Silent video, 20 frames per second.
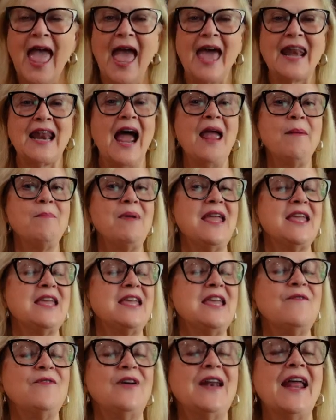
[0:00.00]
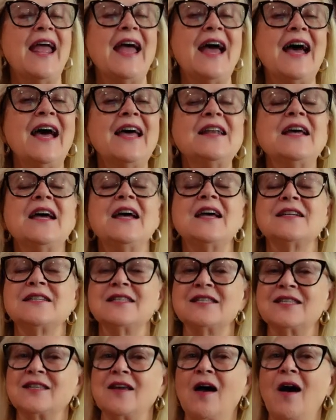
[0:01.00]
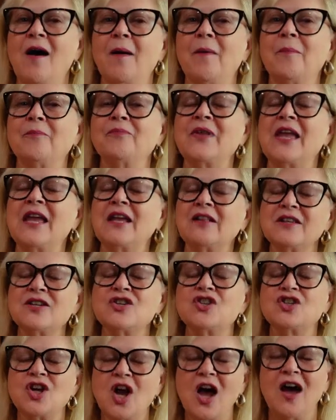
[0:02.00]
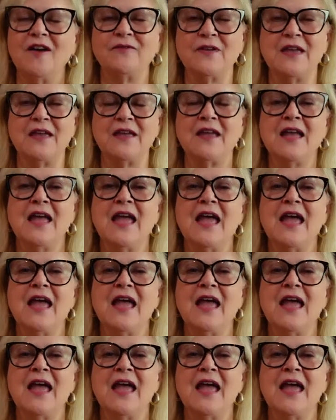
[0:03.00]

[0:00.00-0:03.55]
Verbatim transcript: and I may even add some English toffee